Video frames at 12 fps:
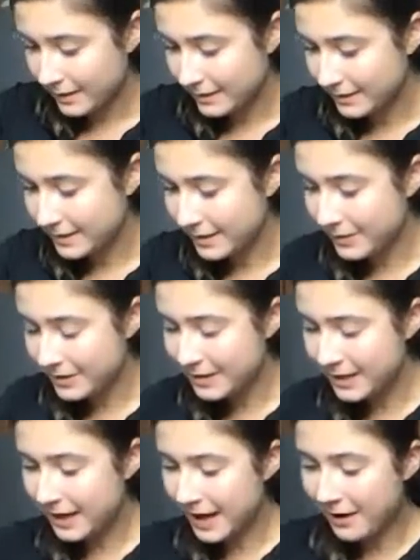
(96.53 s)
So
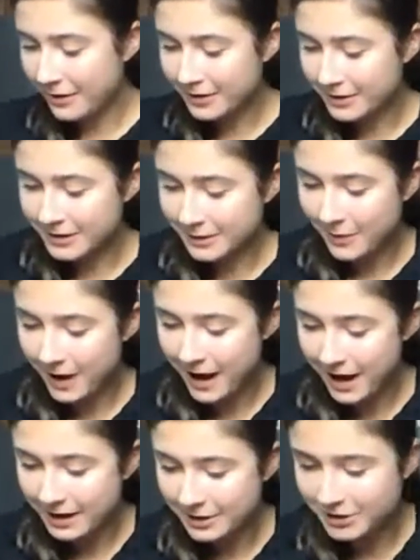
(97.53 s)
dig out your
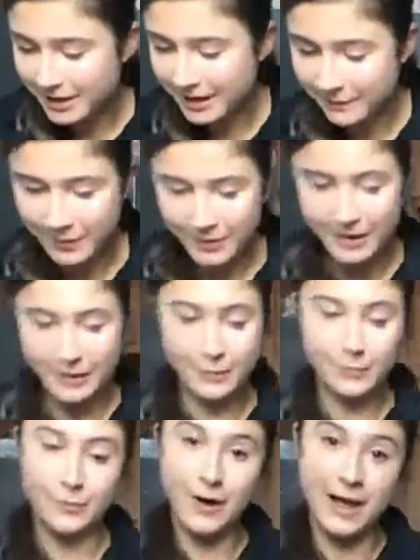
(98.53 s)
squash and put it
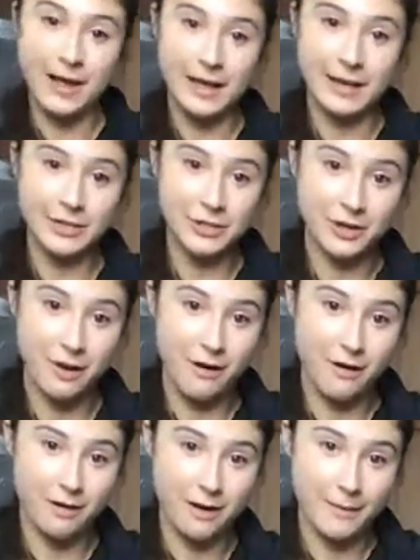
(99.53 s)
right in. It should
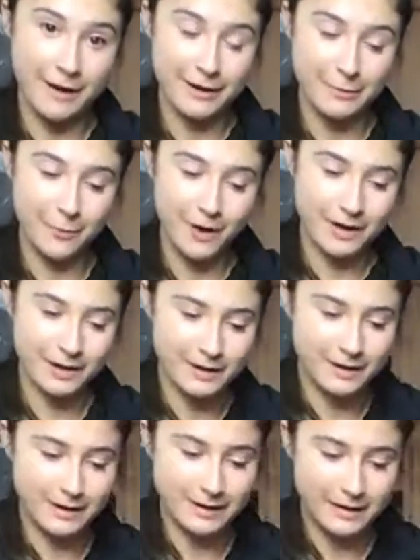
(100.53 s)
all come out in one.
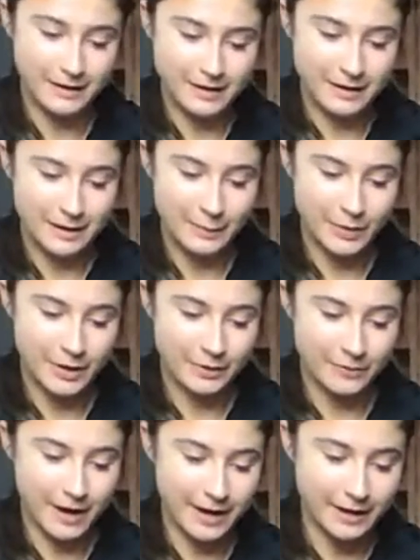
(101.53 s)
Put it
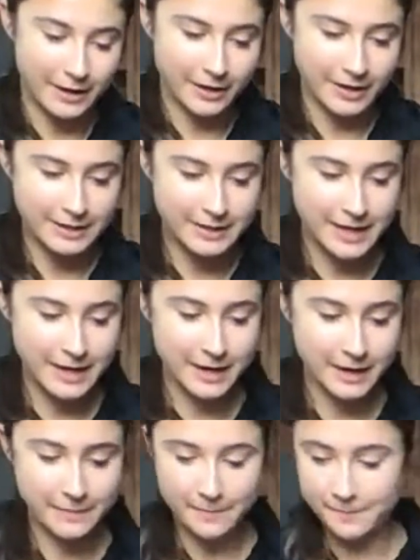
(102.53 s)
right in your container.